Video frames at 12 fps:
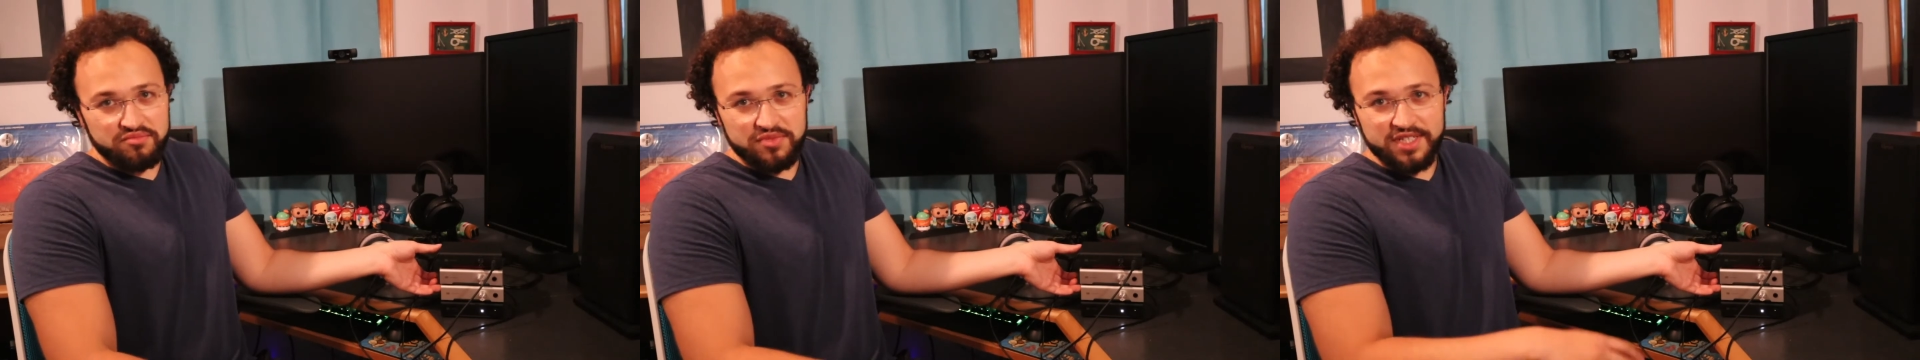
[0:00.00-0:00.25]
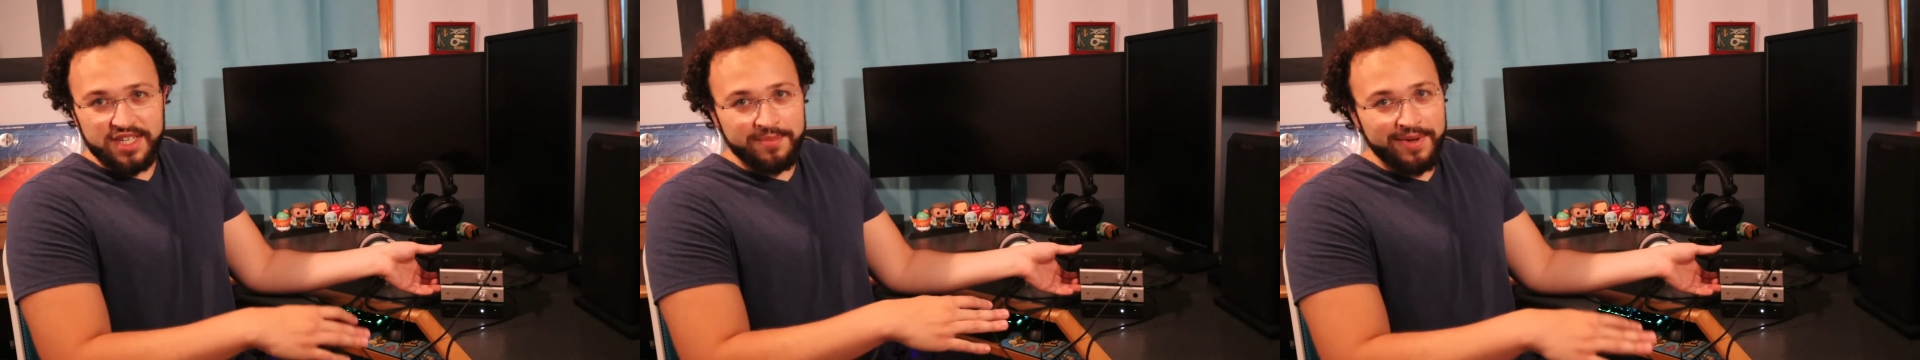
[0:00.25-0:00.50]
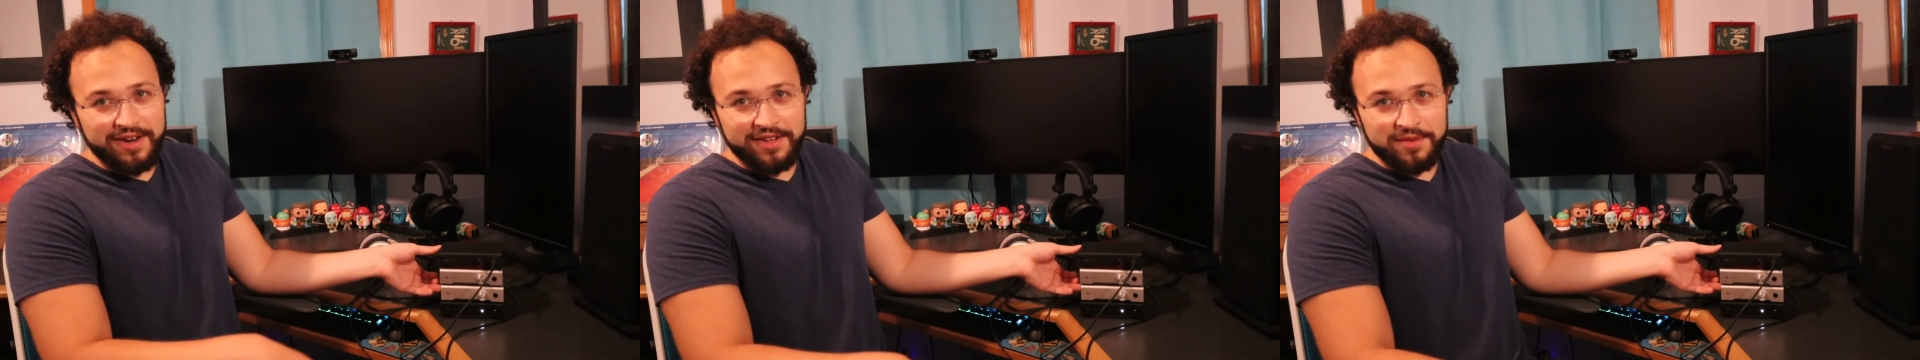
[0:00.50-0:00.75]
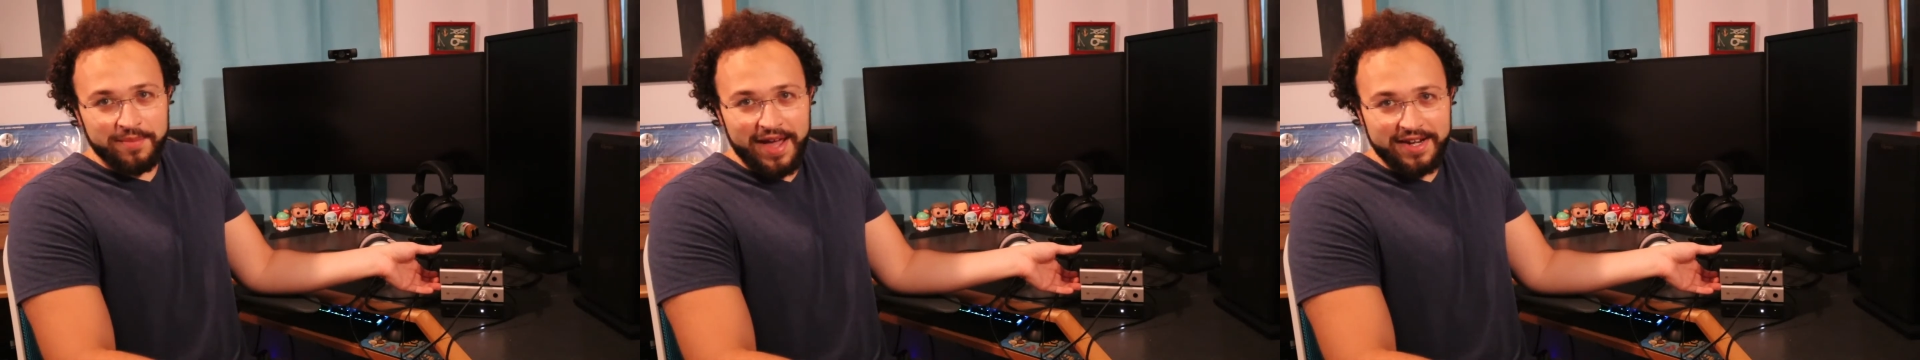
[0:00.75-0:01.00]
Skip out
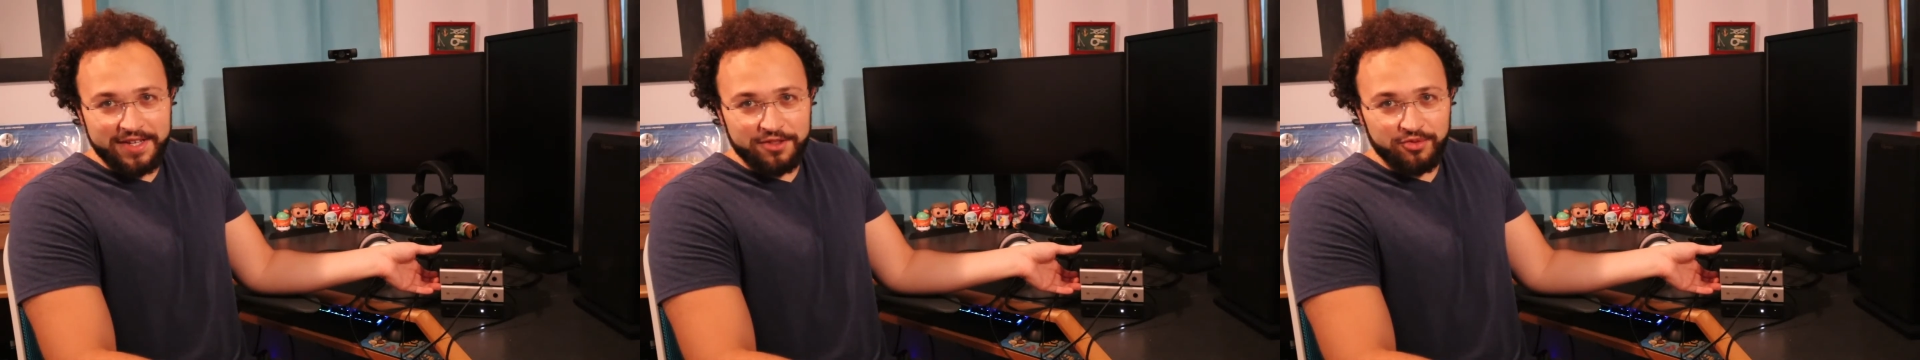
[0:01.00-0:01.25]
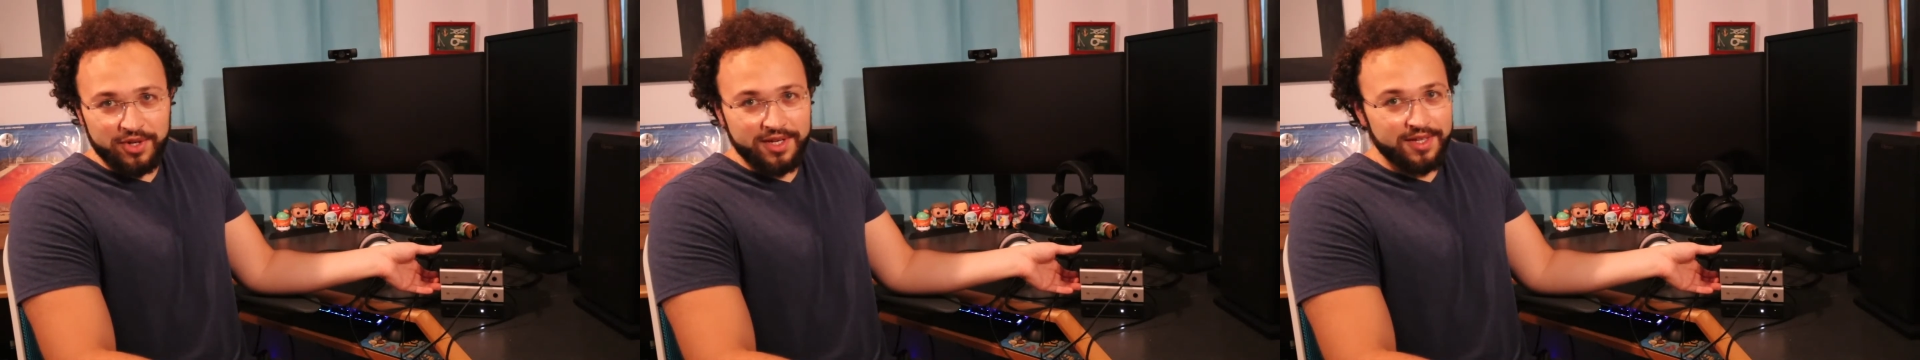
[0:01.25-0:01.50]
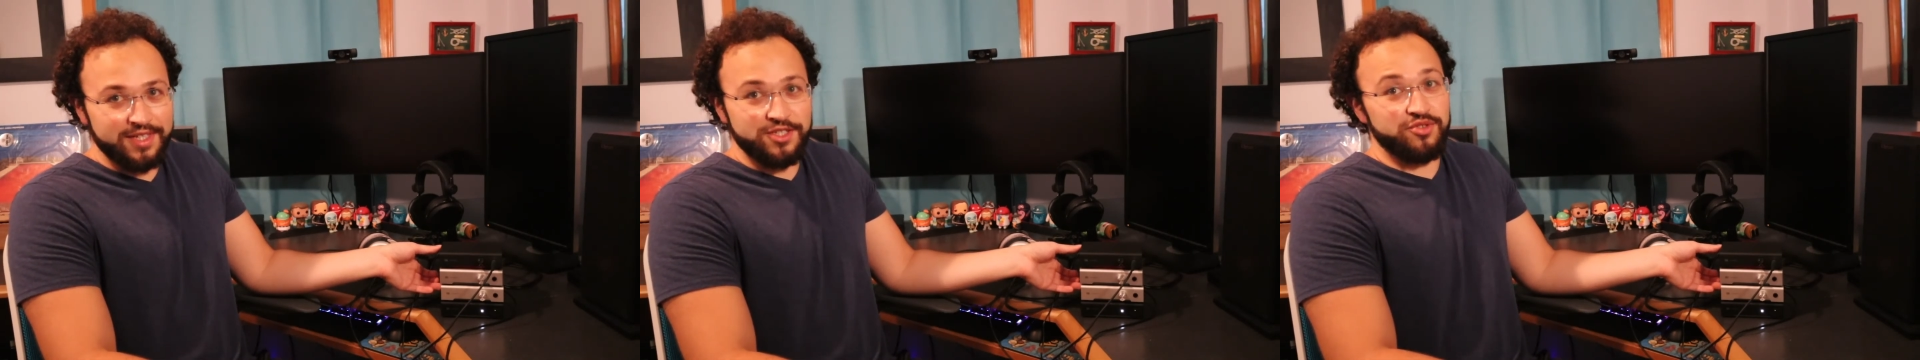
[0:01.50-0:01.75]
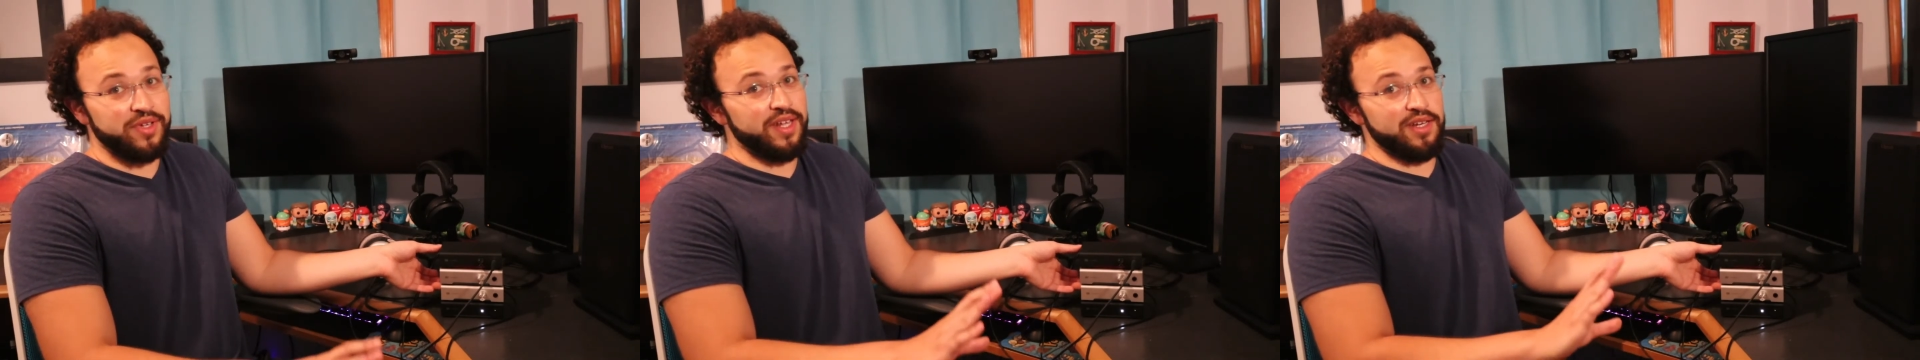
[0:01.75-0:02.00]
on the Magni 3
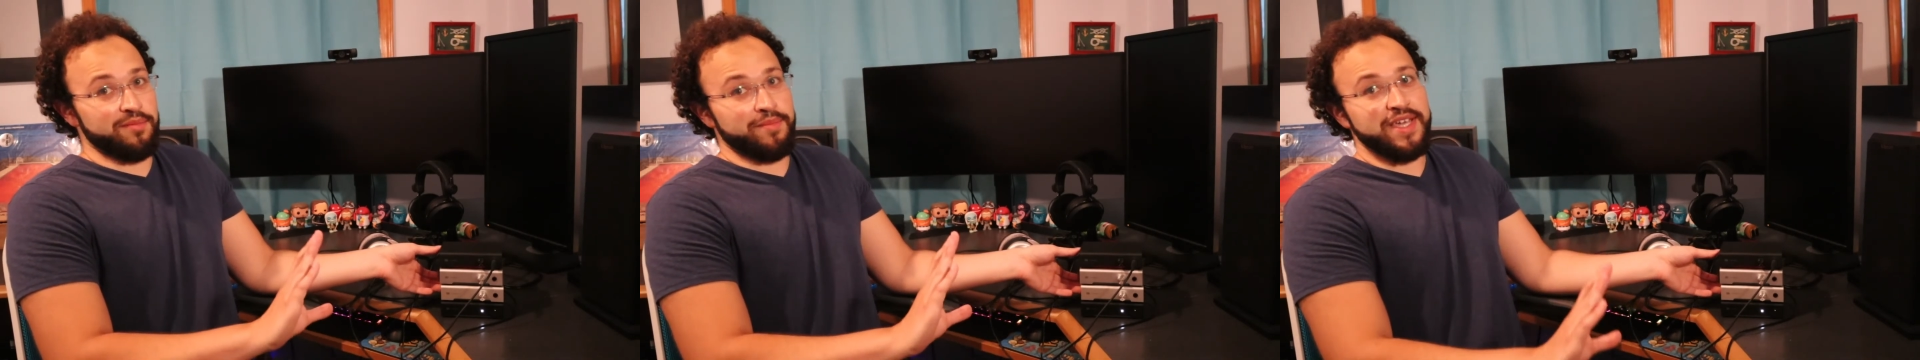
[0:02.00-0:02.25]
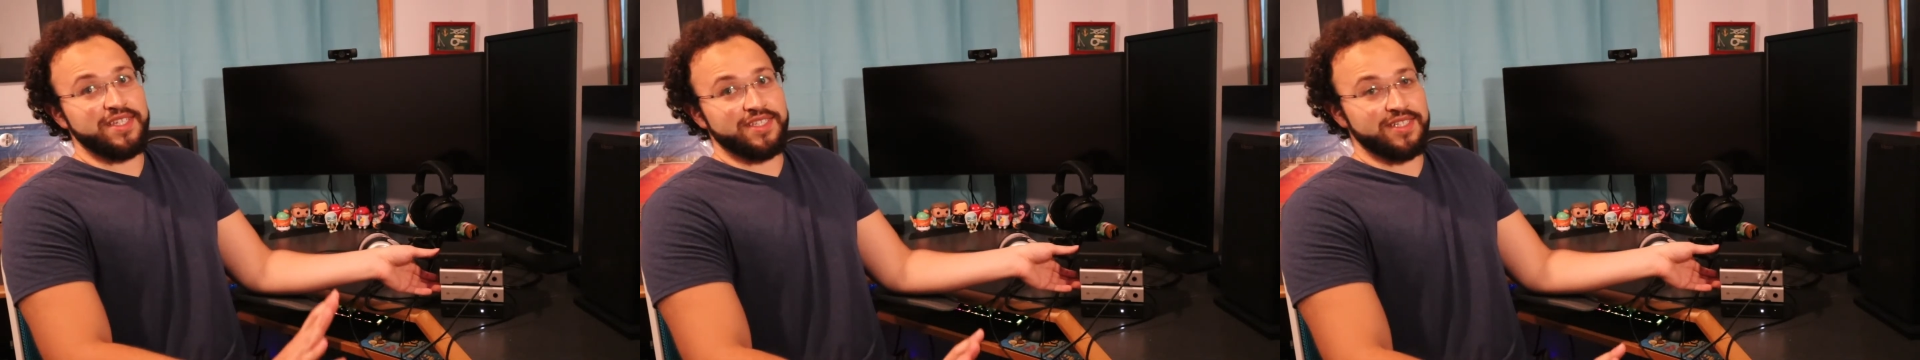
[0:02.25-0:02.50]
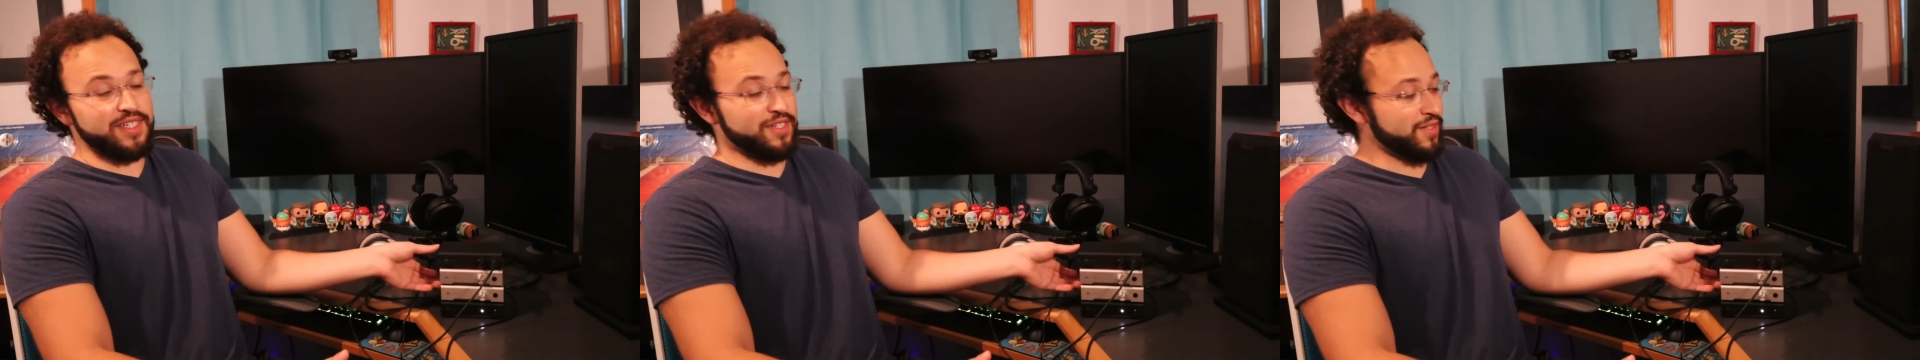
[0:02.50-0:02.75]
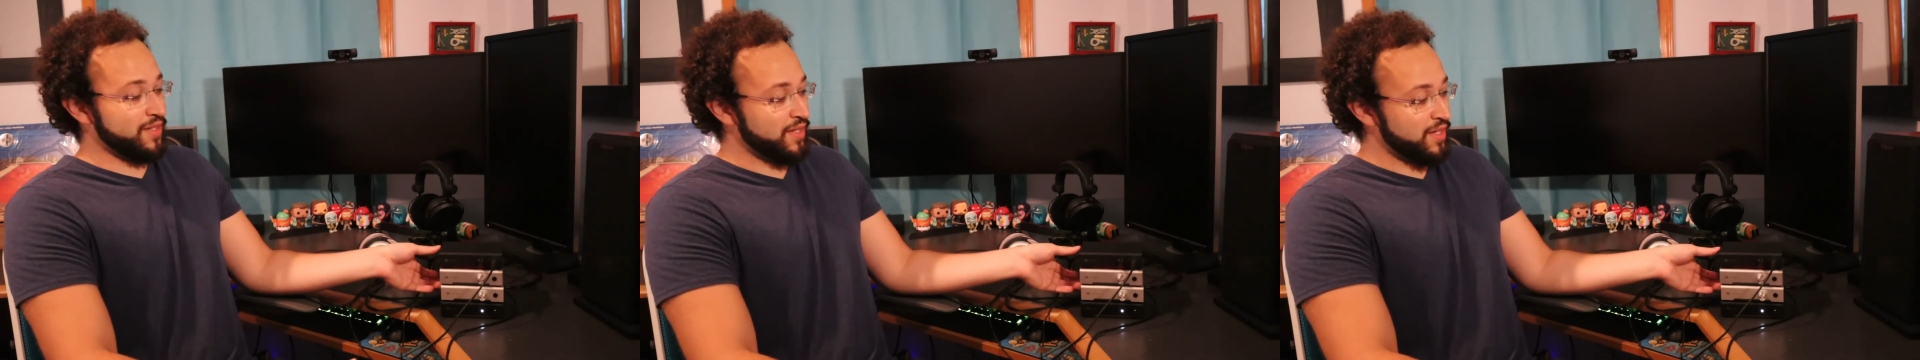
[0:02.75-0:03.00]
unless you can get an amazing
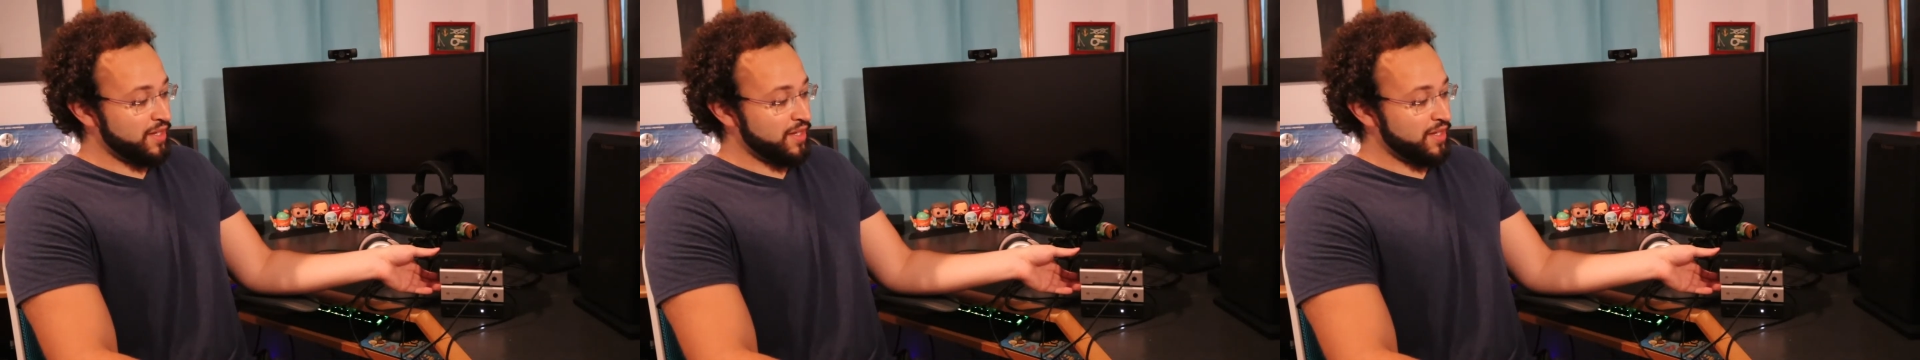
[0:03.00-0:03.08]
deal.